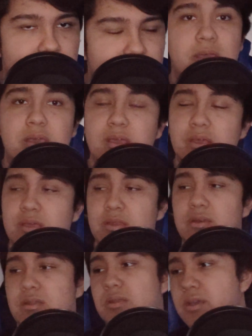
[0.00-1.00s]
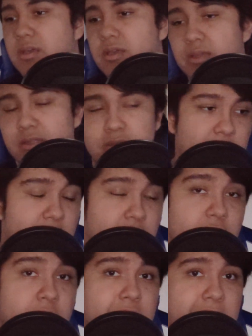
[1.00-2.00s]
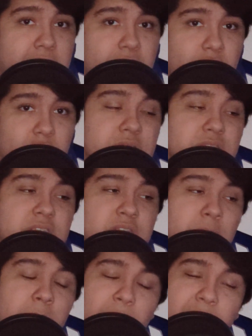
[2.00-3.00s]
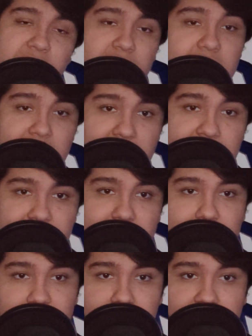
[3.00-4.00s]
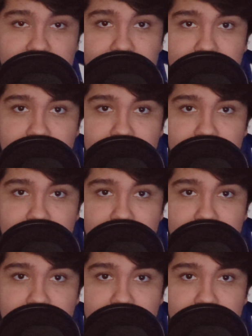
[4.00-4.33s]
And it turned out splendidly.